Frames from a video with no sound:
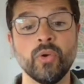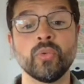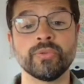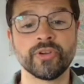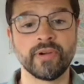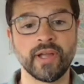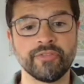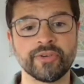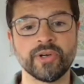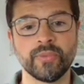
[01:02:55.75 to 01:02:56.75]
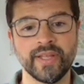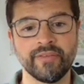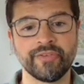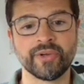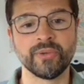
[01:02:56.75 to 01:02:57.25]
Oh, sorry, I forgot we
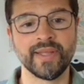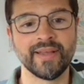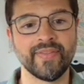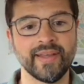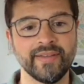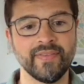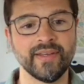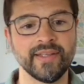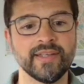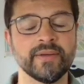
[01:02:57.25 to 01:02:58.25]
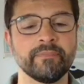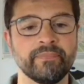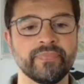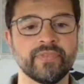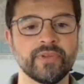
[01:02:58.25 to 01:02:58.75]
had that in there. Yeah.
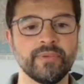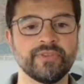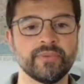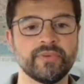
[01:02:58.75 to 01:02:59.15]
So we should.